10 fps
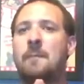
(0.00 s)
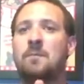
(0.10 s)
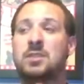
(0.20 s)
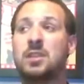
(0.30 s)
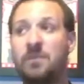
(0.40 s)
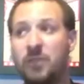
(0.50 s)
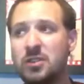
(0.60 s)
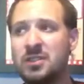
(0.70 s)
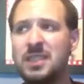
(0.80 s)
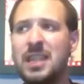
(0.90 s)
So, the
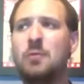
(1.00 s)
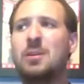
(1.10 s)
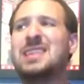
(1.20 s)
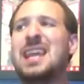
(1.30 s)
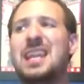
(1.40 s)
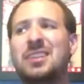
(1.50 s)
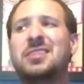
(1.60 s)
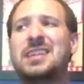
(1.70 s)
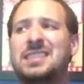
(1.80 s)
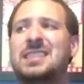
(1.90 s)
first thing was
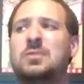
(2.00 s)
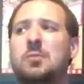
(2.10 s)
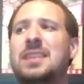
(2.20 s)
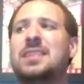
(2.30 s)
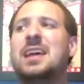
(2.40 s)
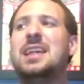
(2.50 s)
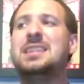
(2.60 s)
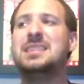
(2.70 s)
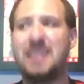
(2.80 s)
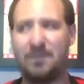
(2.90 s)
increases with
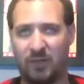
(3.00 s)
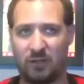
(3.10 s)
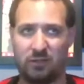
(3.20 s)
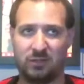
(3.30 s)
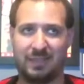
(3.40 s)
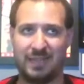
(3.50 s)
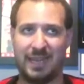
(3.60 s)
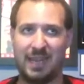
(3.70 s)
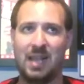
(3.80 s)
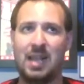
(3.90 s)
difficulty.